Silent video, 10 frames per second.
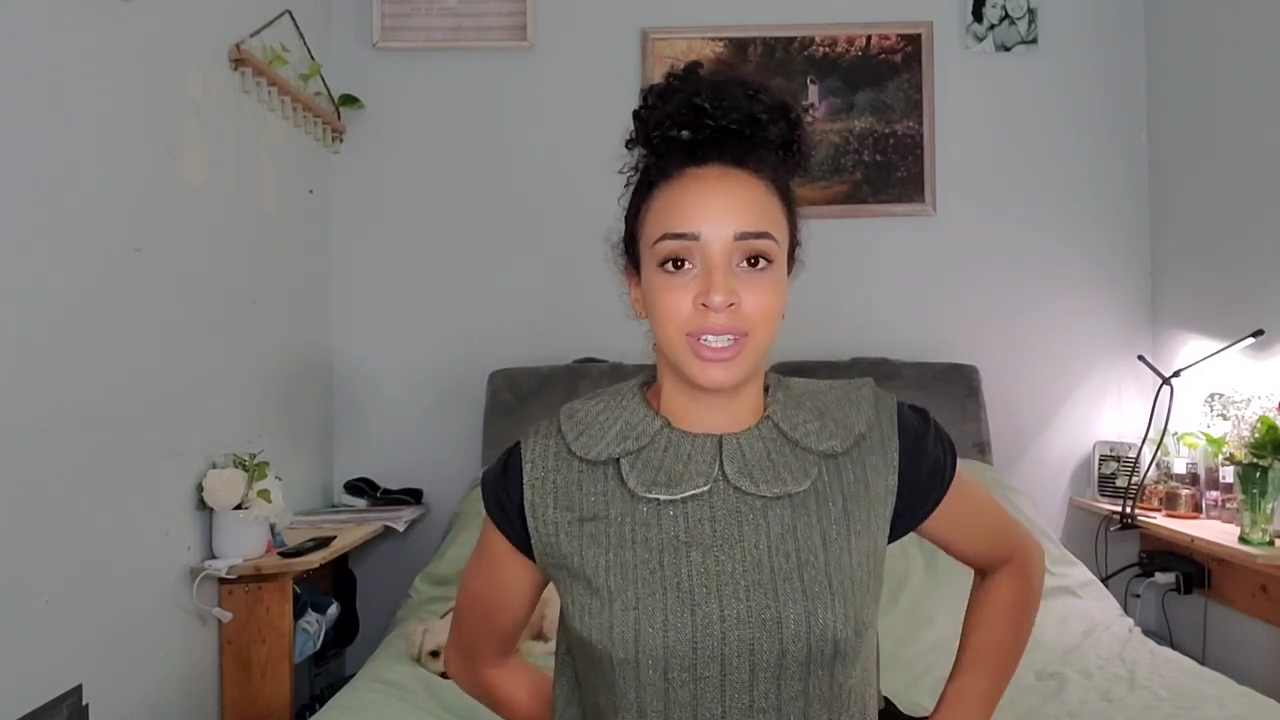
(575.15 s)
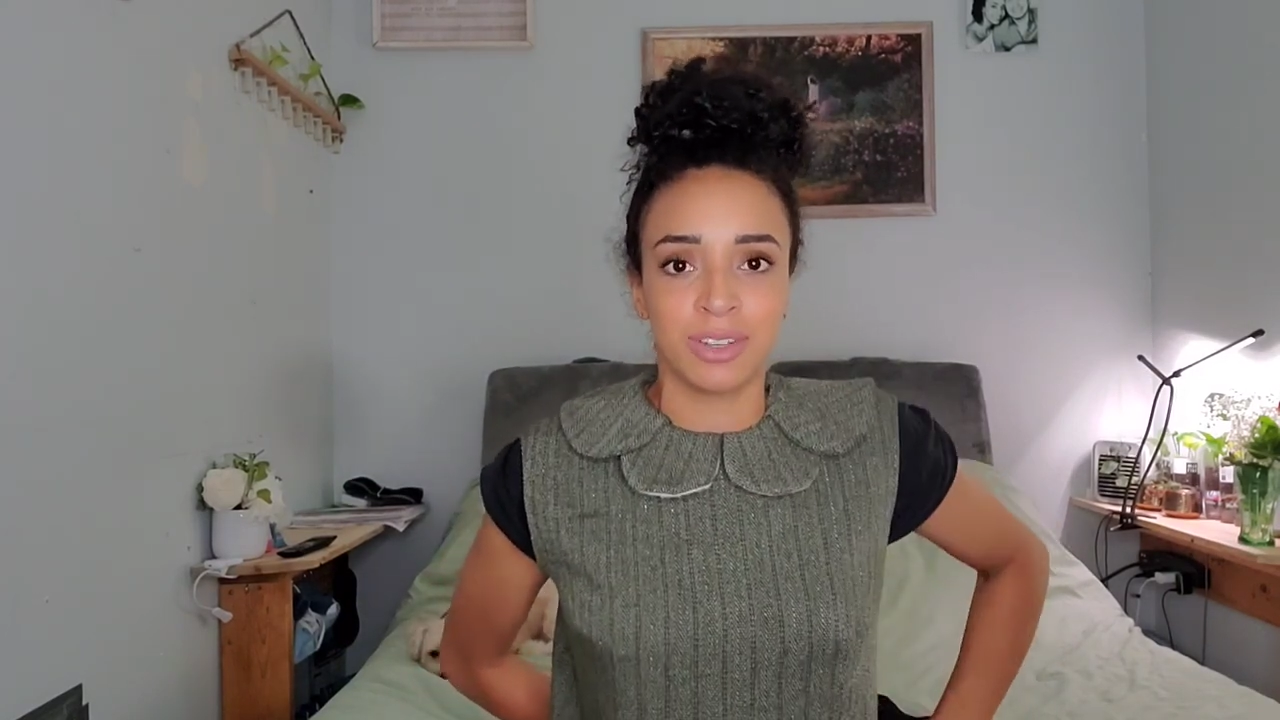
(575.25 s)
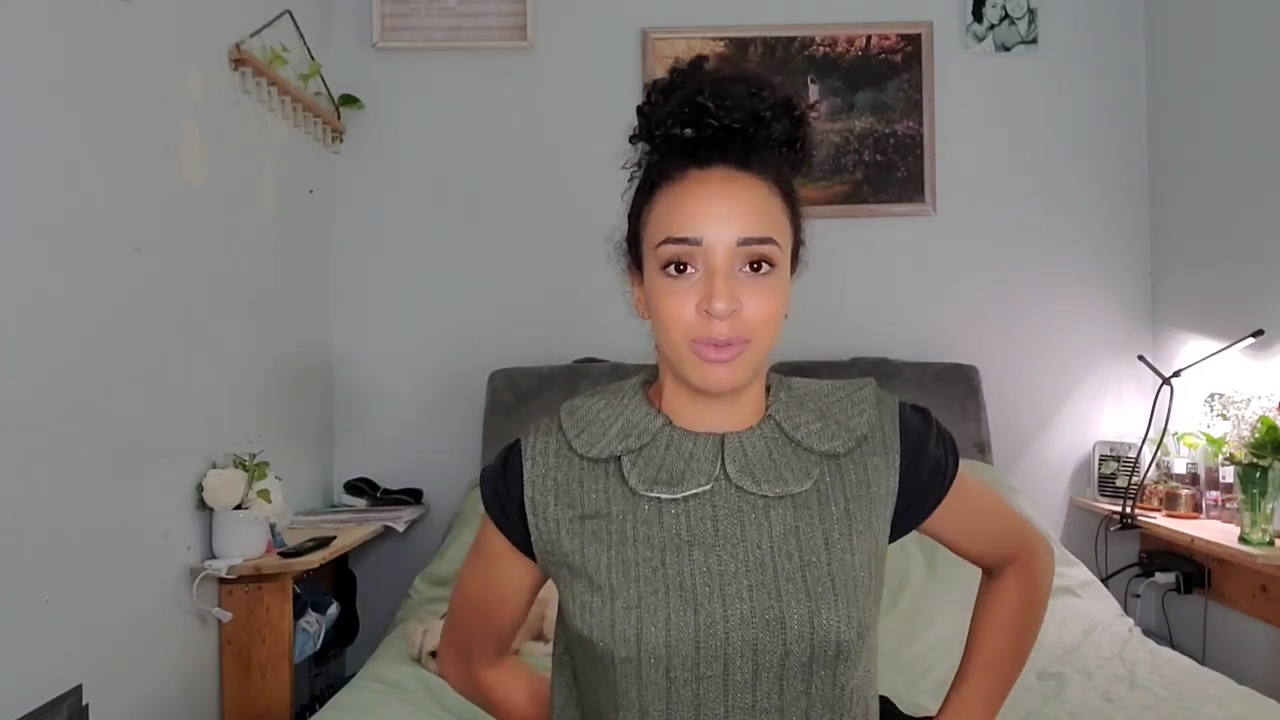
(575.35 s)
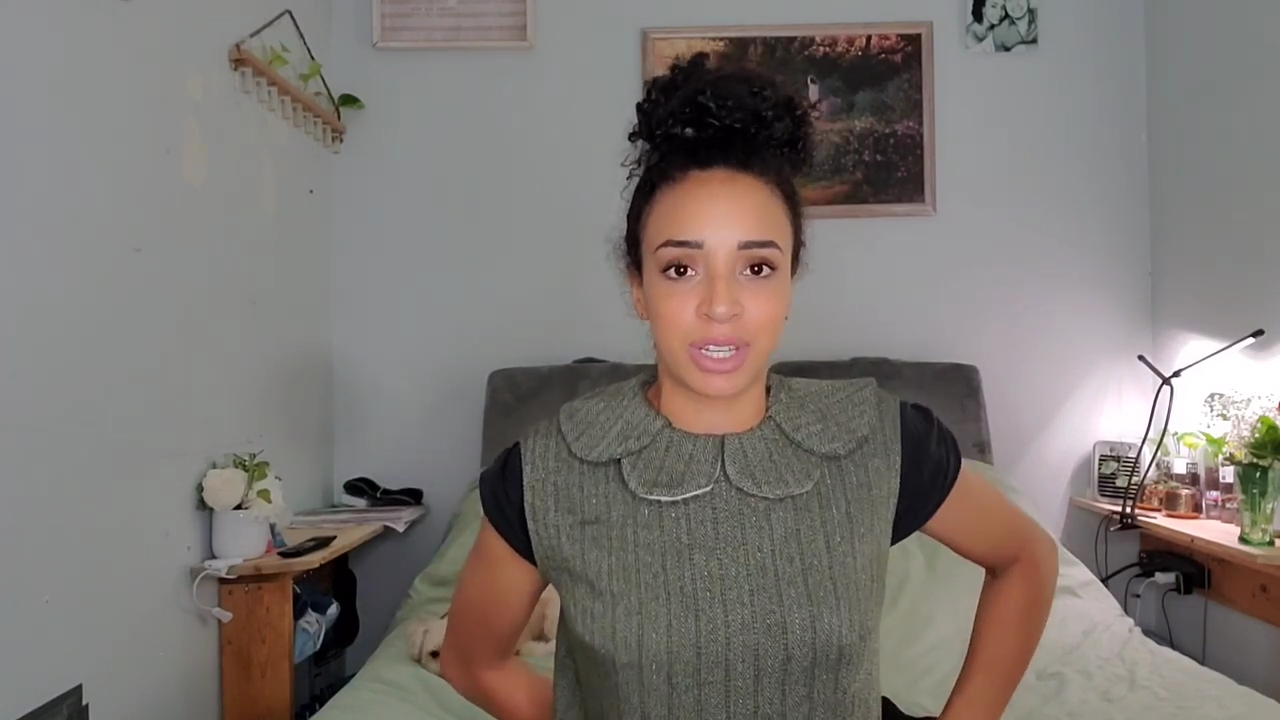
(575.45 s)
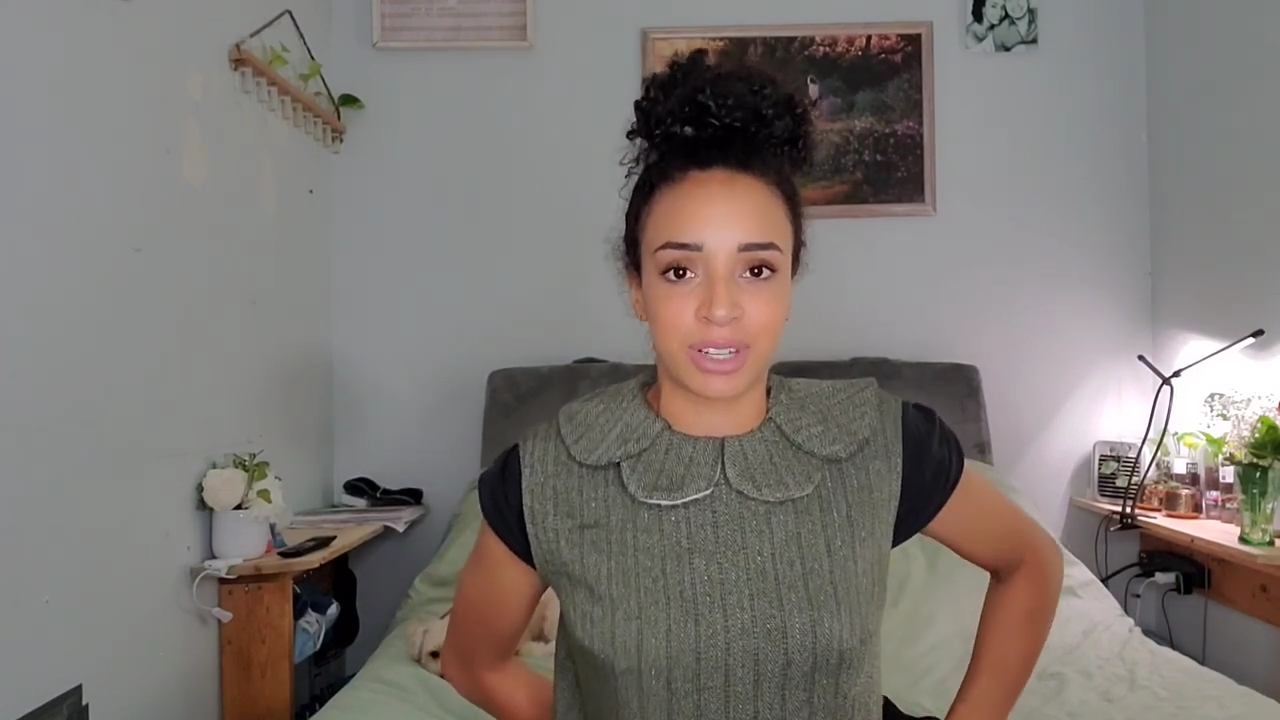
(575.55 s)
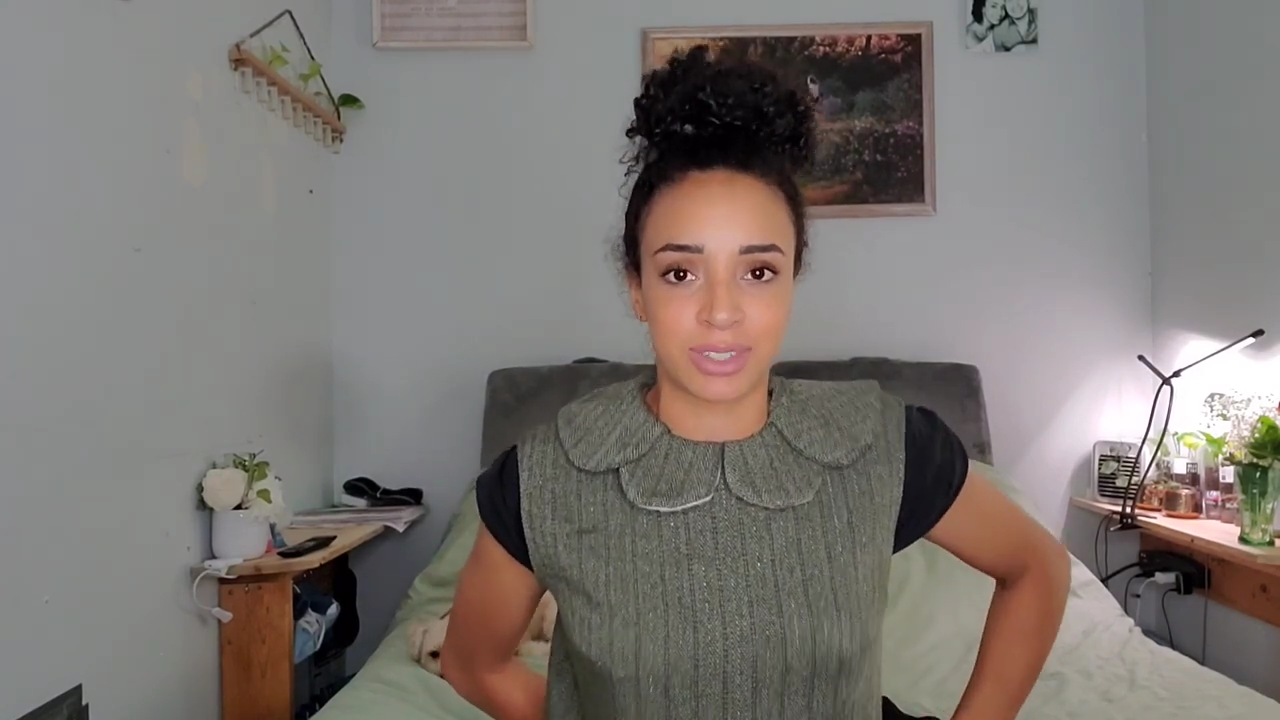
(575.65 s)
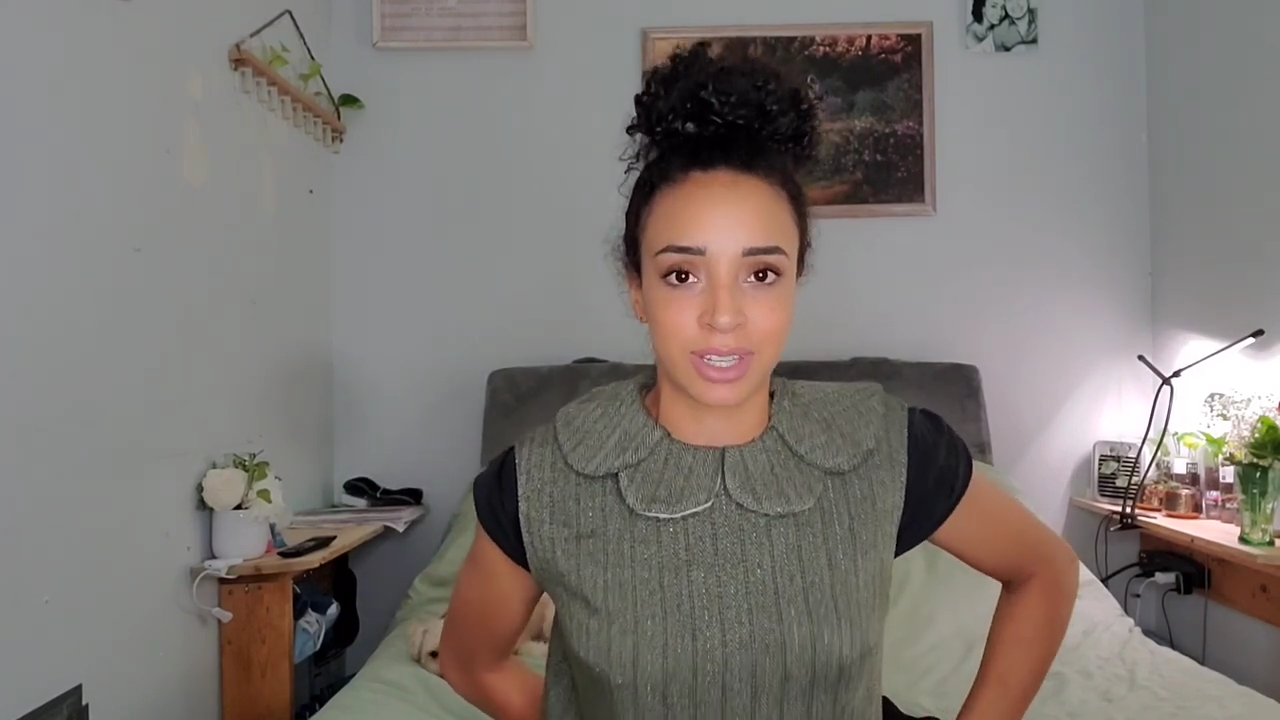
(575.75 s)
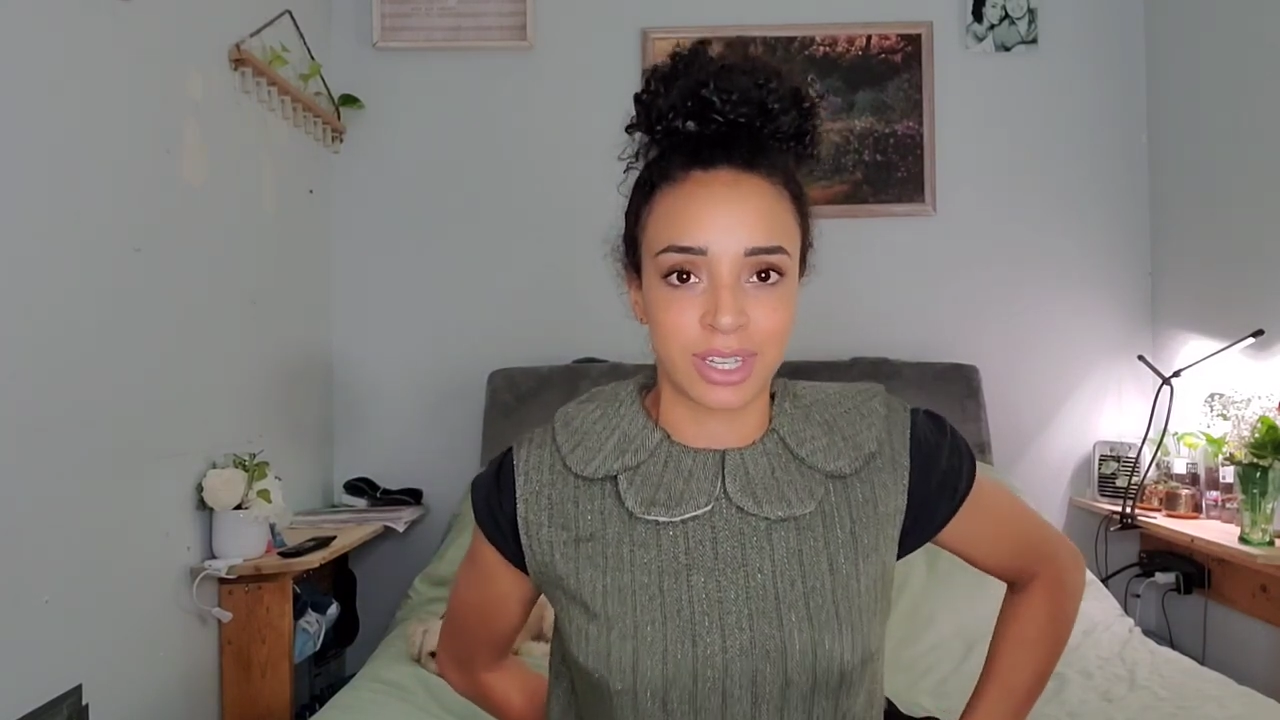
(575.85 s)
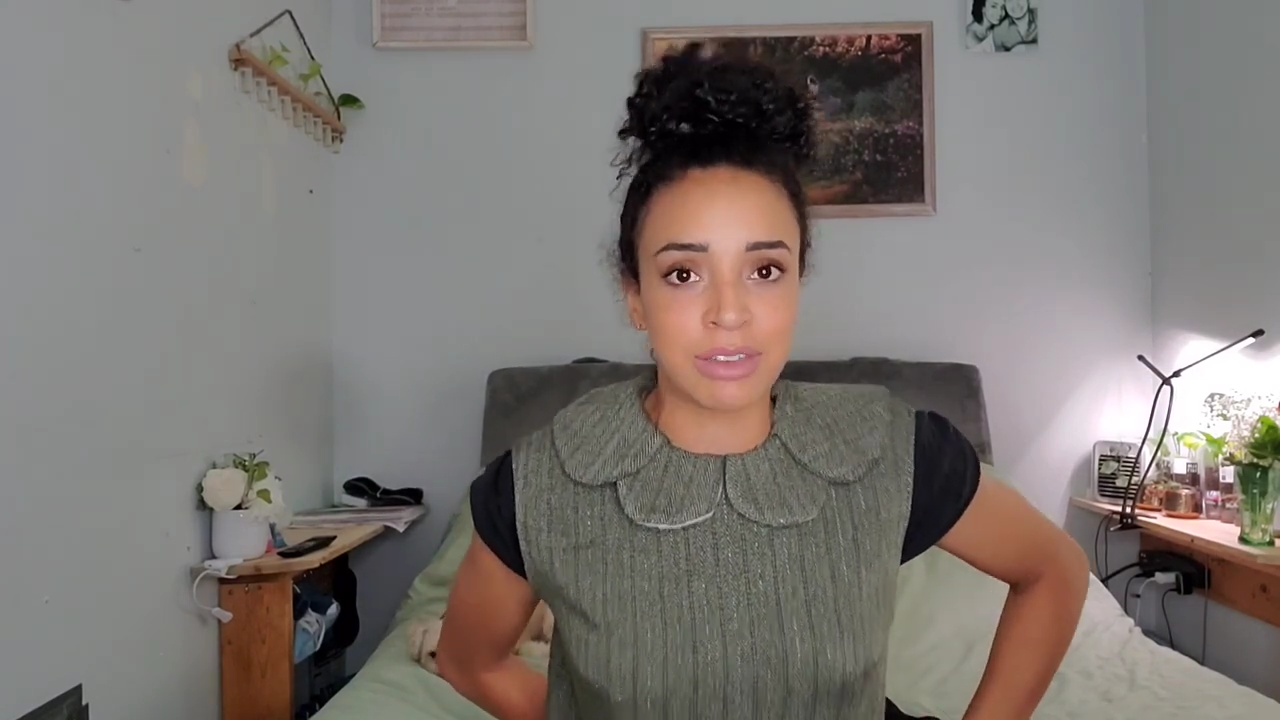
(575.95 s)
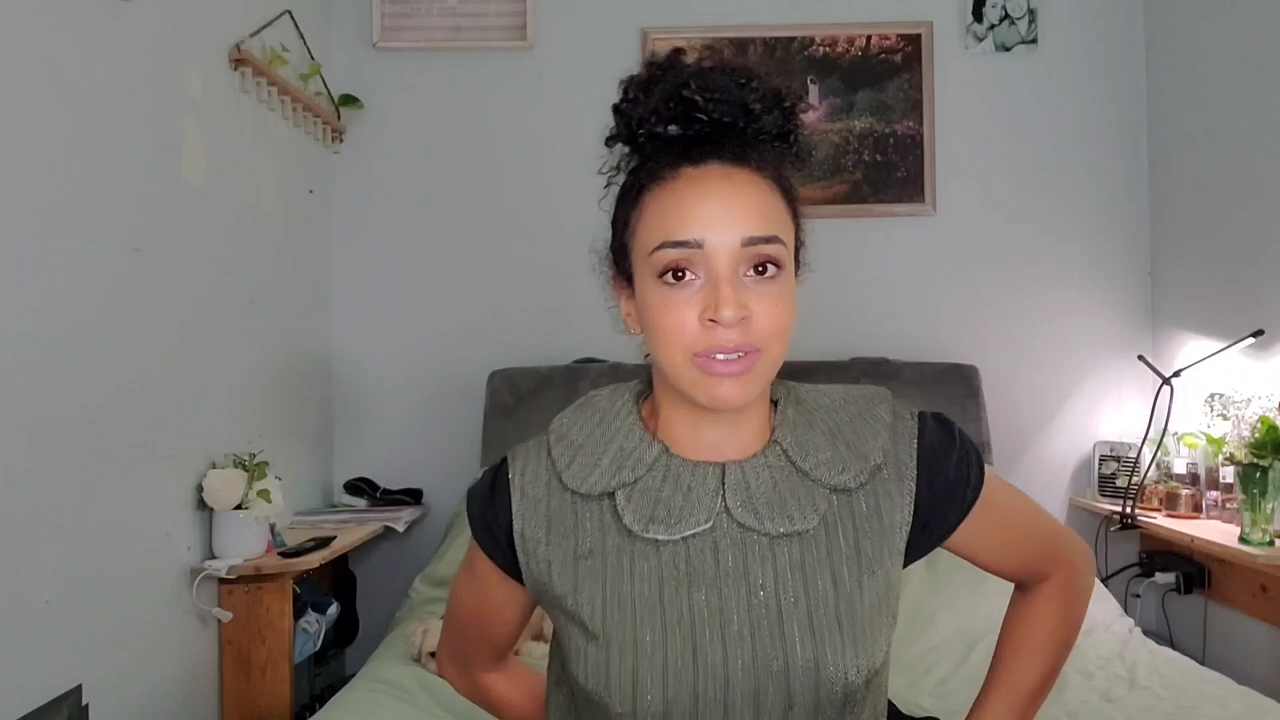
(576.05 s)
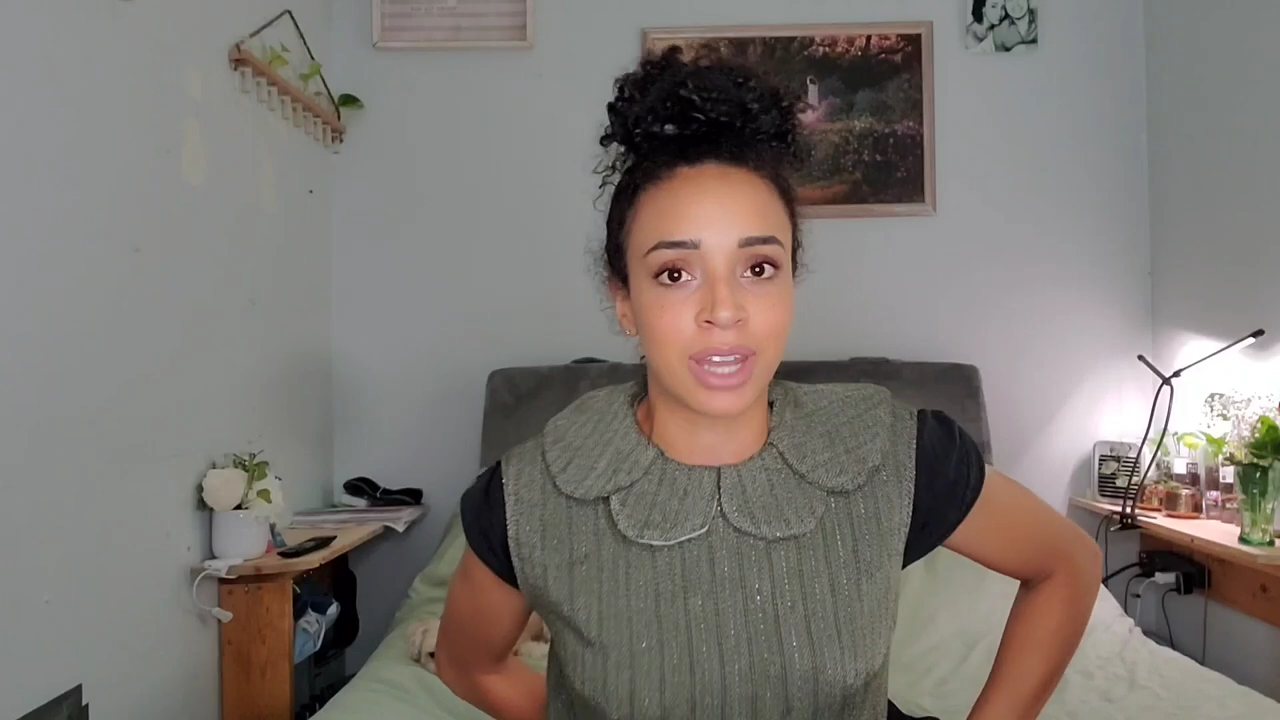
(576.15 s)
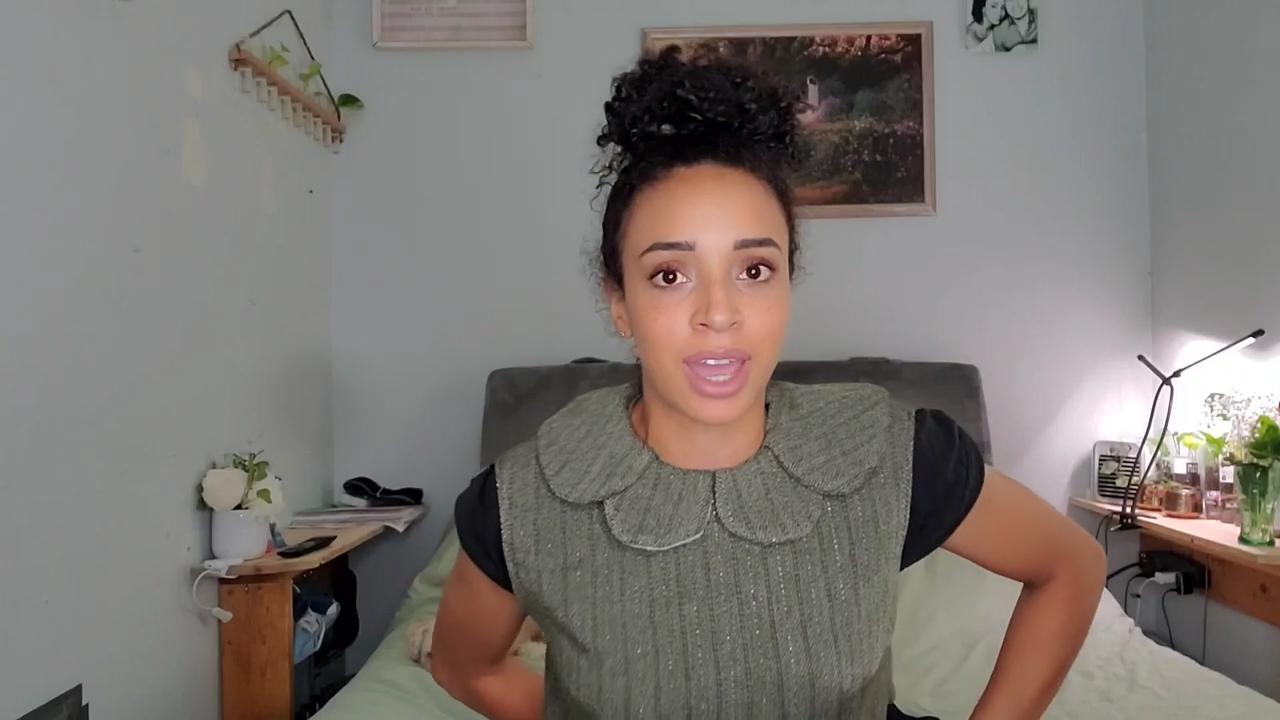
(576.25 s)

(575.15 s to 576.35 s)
because I even